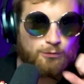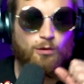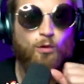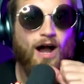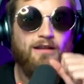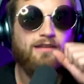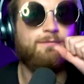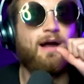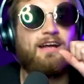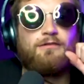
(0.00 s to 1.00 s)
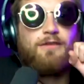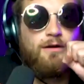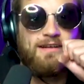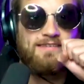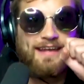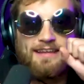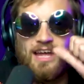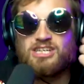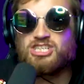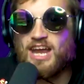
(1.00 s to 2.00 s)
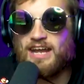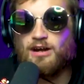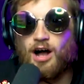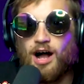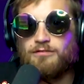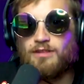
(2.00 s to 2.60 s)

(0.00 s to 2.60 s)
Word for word: with a wireless microphone and sing like Shake It Off,